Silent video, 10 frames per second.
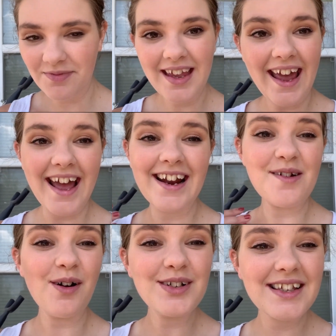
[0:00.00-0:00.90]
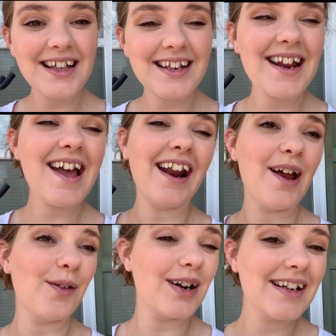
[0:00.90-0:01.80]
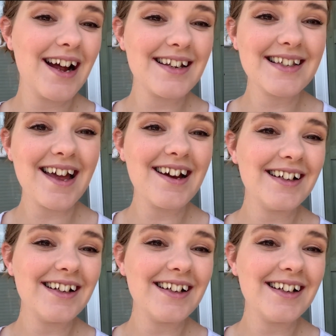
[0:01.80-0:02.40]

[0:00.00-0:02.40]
And I posted that today and I already got a sale,